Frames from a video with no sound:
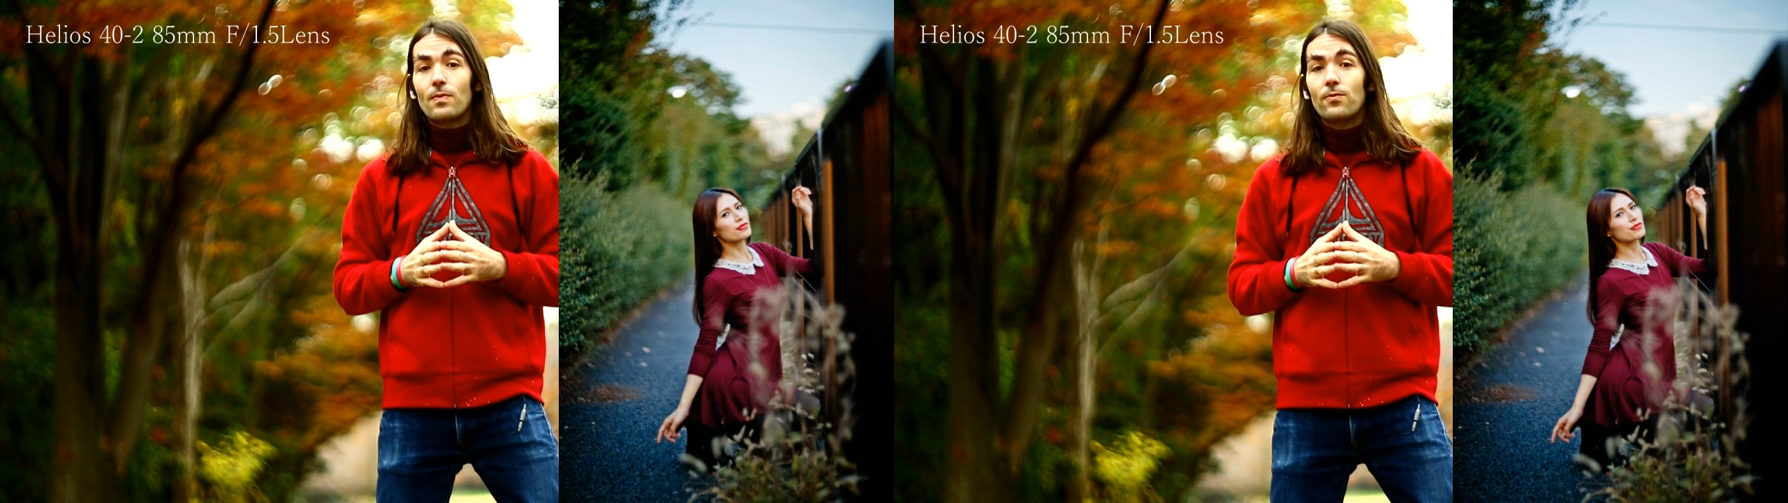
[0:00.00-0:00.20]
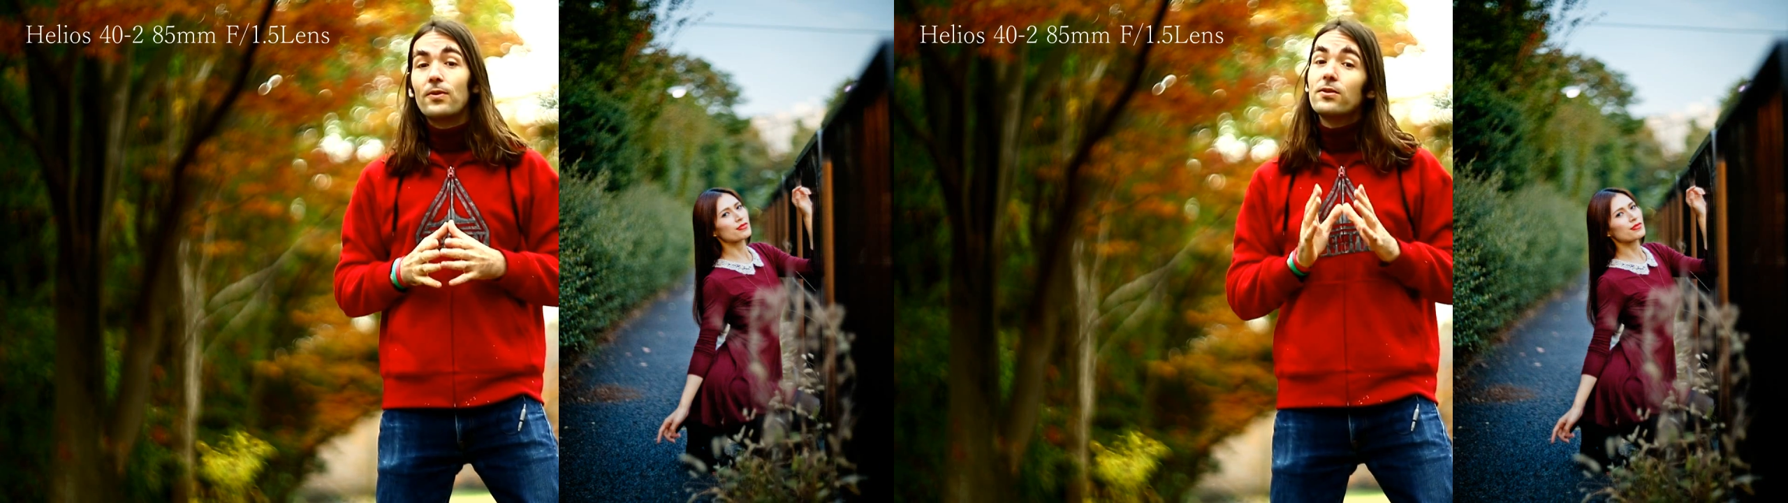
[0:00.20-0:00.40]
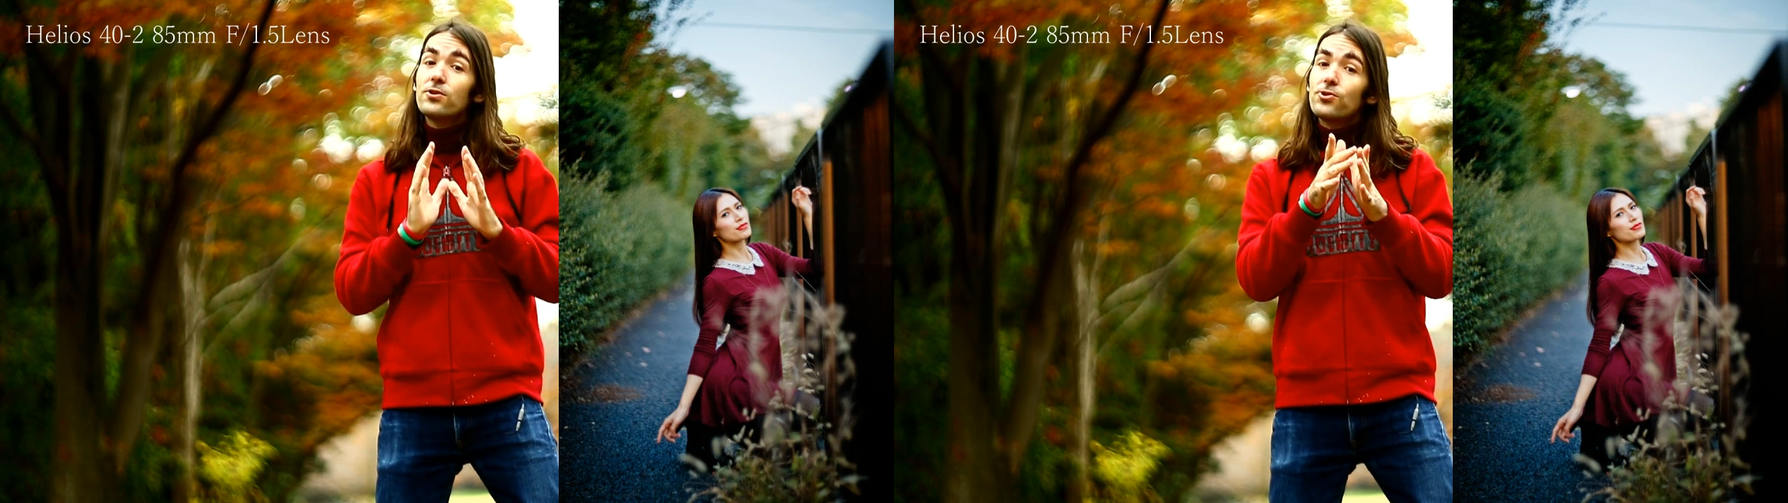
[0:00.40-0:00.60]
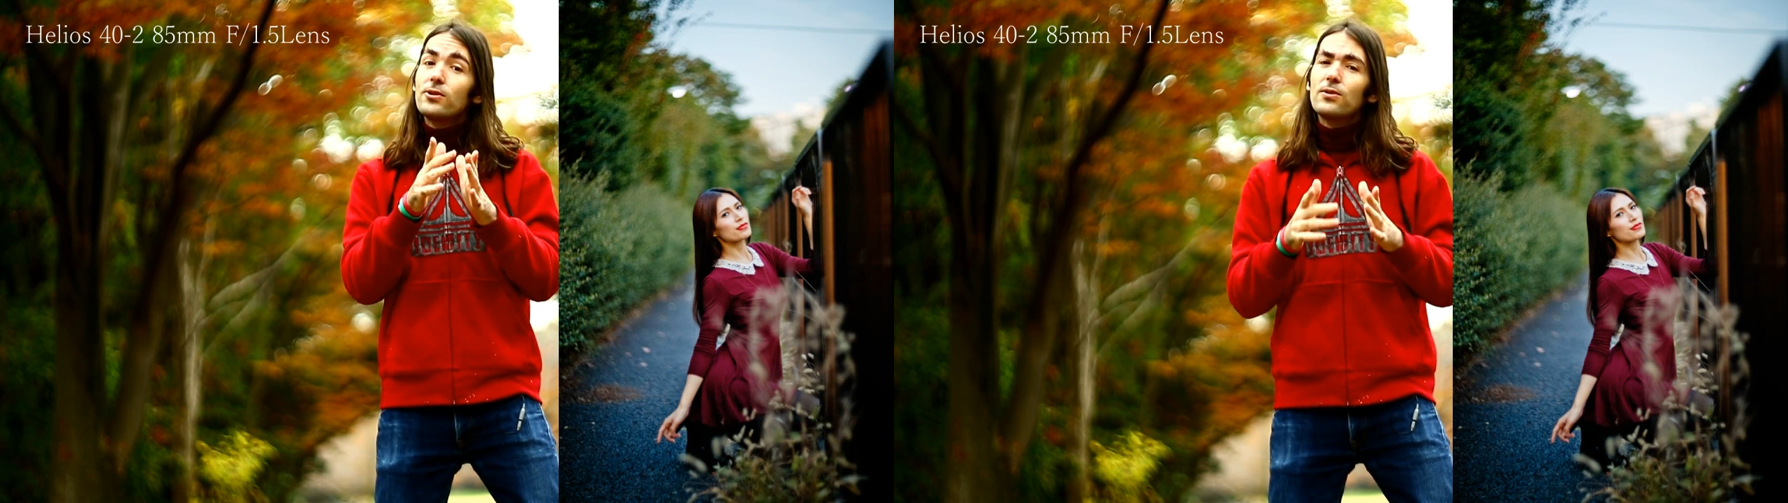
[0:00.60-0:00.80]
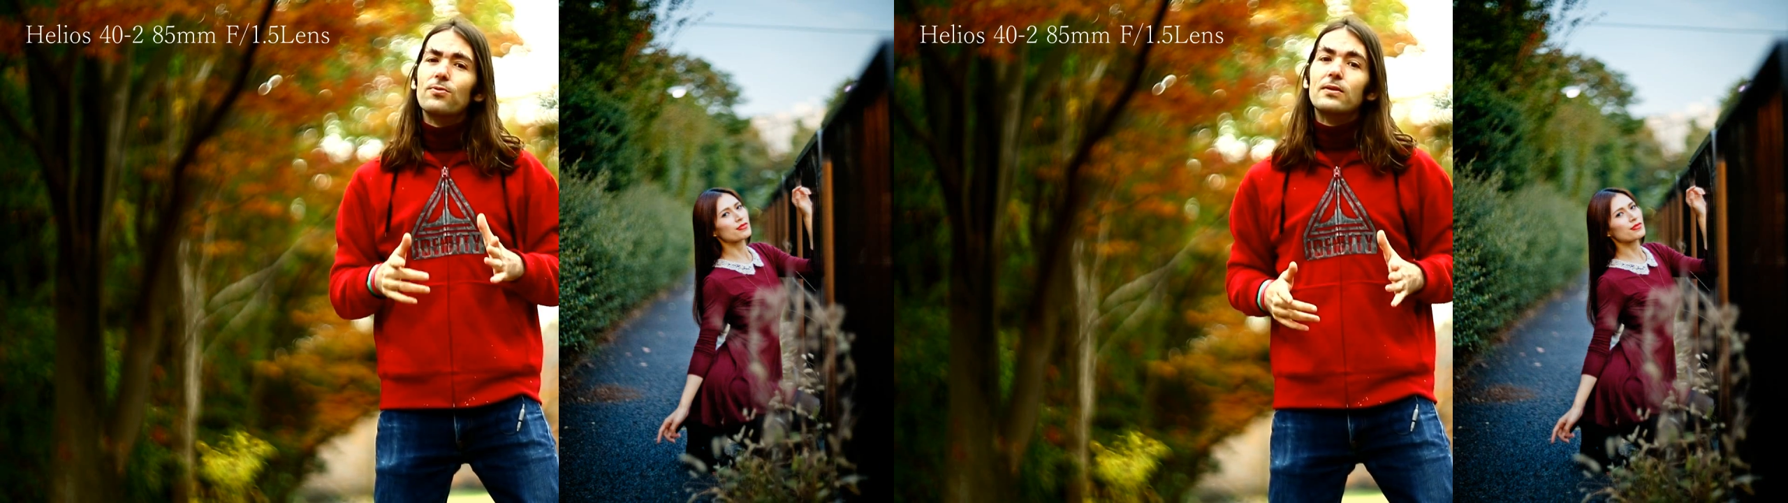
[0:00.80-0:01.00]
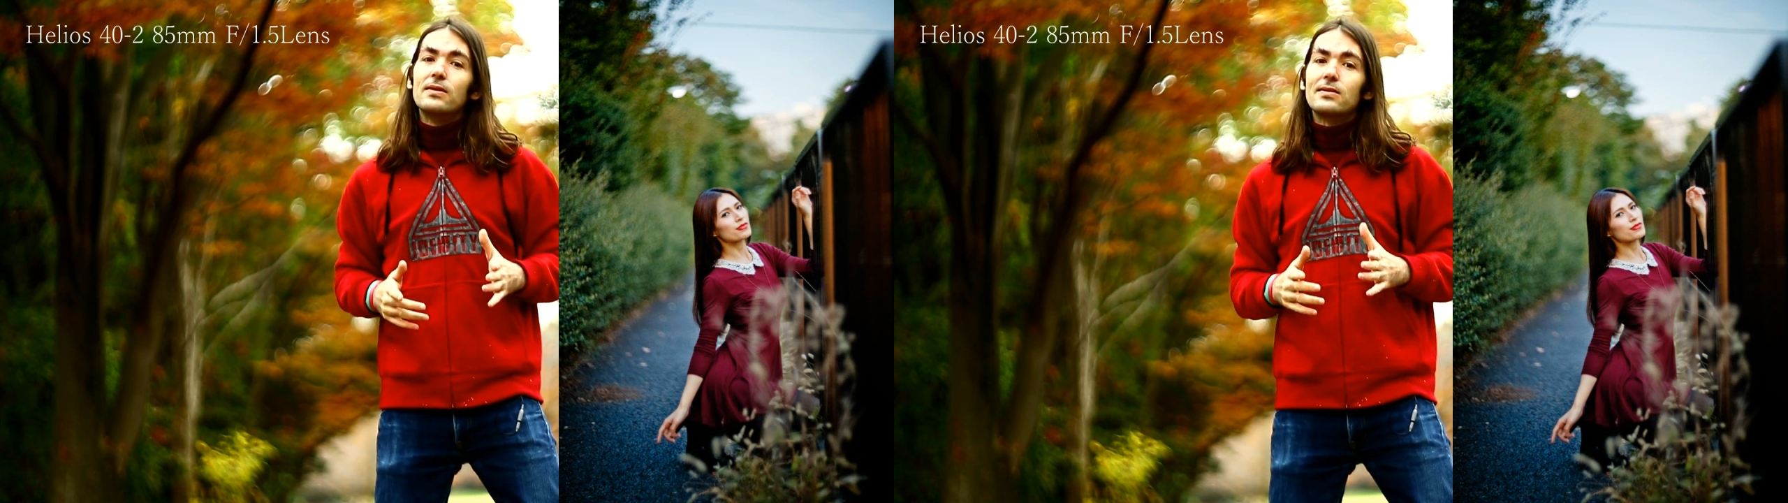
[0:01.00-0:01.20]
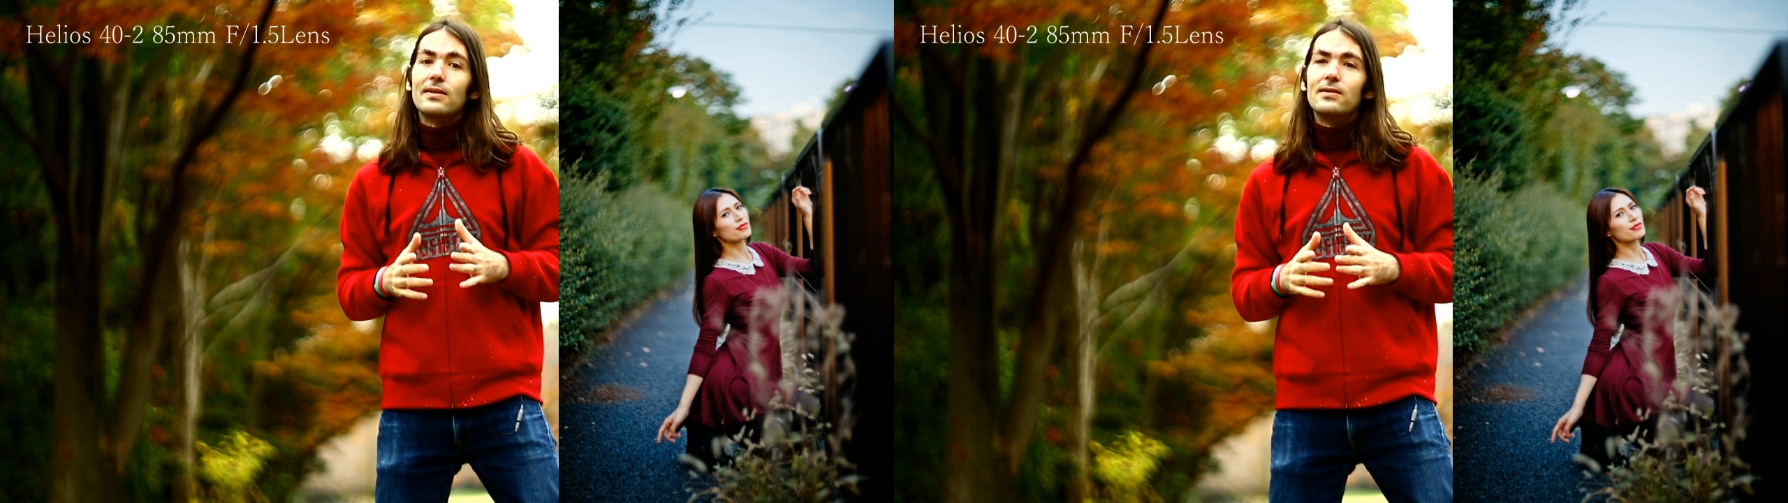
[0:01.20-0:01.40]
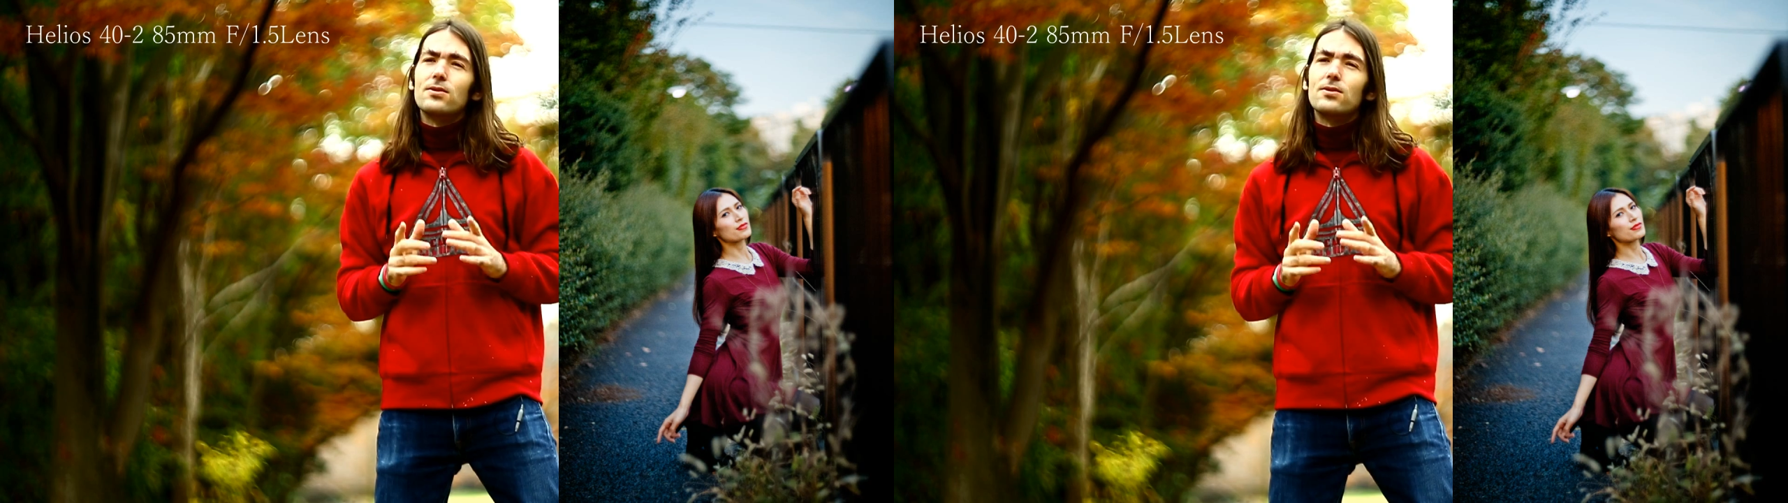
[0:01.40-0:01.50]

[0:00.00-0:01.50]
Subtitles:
When you're shooting with this lens,